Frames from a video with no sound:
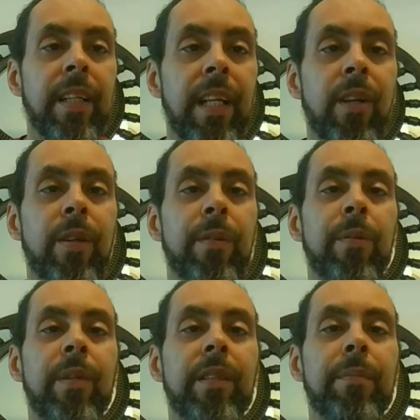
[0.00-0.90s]
Hello
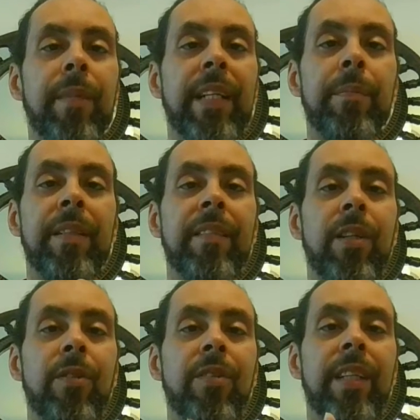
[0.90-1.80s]
everyone, my name is
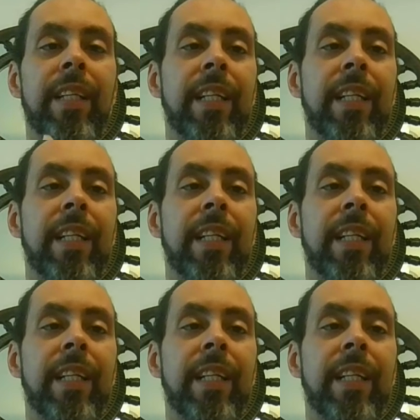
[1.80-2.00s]
Nelson